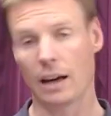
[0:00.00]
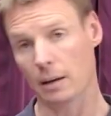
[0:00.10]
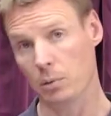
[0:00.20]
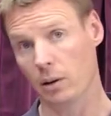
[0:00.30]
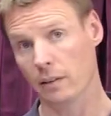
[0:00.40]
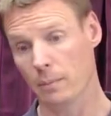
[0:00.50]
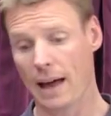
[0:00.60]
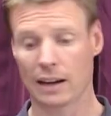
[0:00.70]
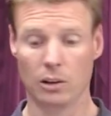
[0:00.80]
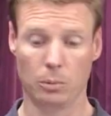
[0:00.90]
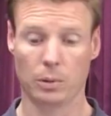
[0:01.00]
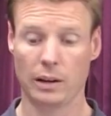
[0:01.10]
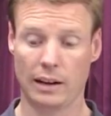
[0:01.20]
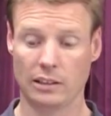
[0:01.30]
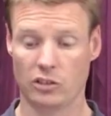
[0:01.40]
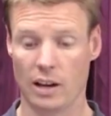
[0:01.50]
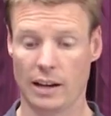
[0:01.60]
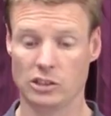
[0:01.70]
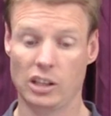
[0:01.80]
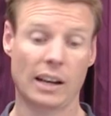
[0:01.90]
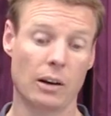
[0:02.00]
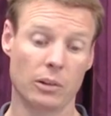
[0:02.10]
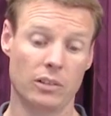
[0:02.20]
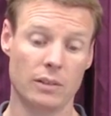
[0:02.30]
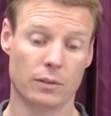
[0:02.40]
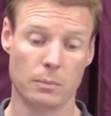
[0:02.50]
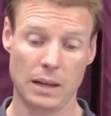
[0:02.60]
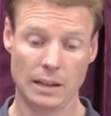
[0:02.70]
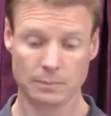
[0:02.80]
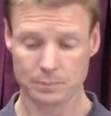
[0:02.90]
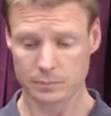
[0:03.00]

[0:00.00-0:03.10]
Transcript: I can put it on their back, and it will print out a checkout receipt for me.